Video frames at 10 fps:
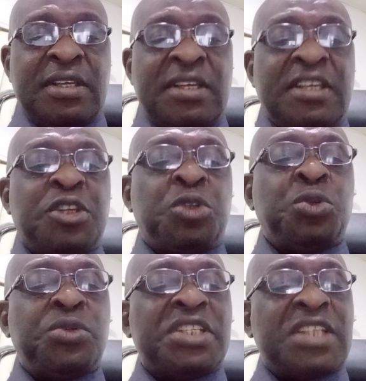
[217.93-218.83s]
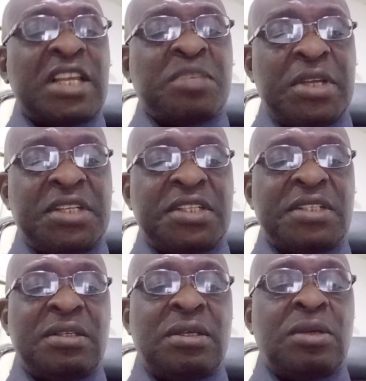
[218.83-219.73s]
He issued
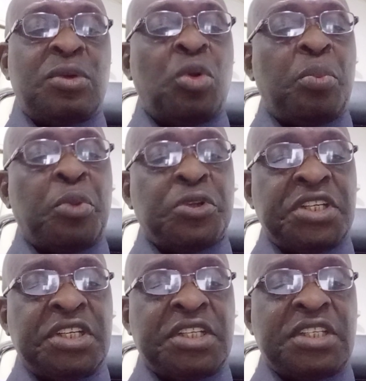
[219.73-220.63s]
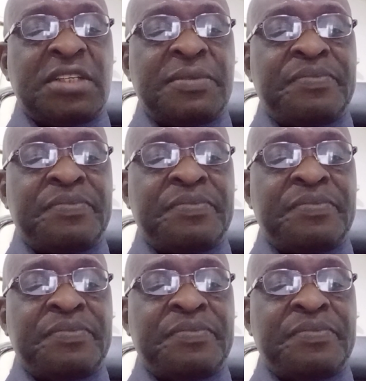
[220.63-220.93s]
statements opposing it.